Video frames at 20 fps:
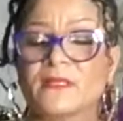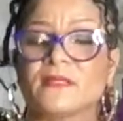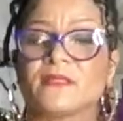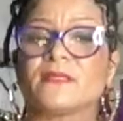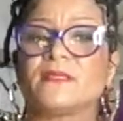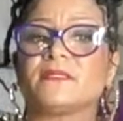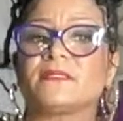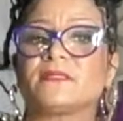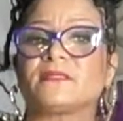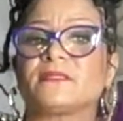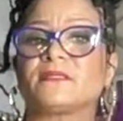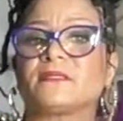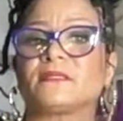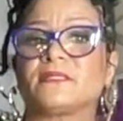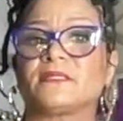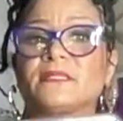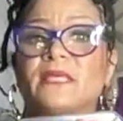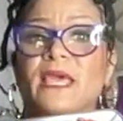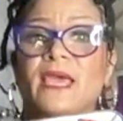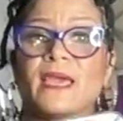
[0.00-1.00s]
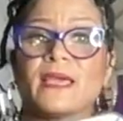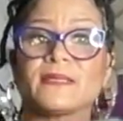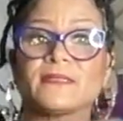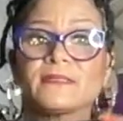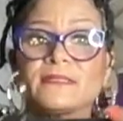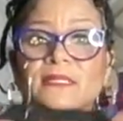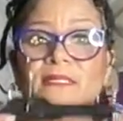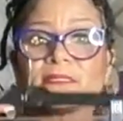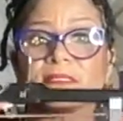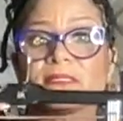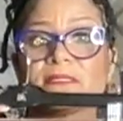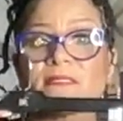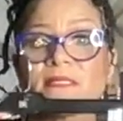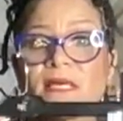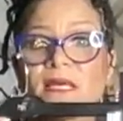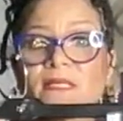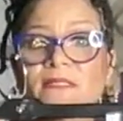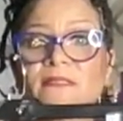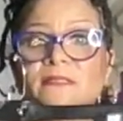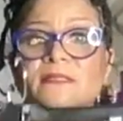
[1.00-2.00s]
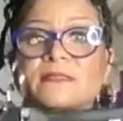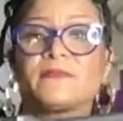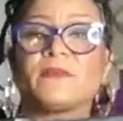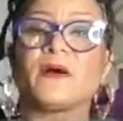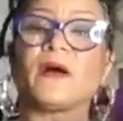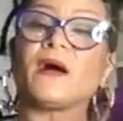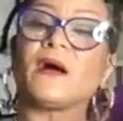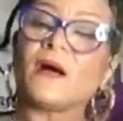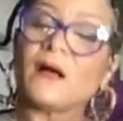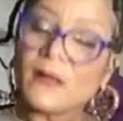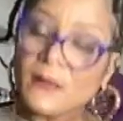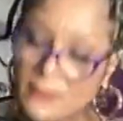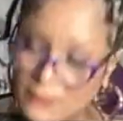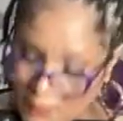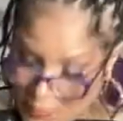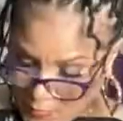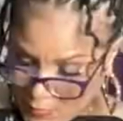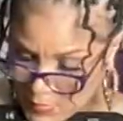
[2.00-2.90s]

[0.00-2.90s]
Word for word: These, the tag says a size small.